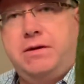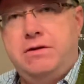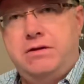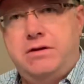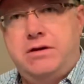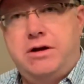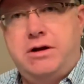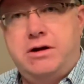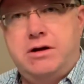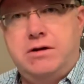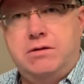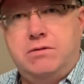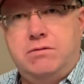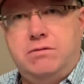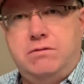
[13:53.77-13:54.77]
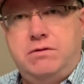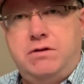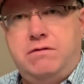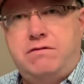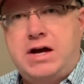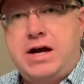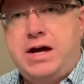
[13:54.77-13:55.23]
their
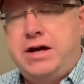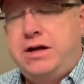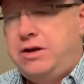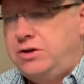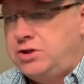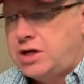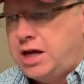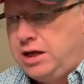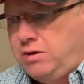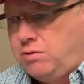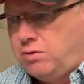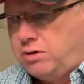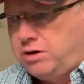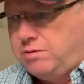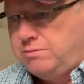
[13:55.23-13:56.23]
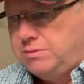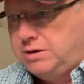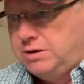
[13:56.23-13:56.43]
Divine Shaky Worm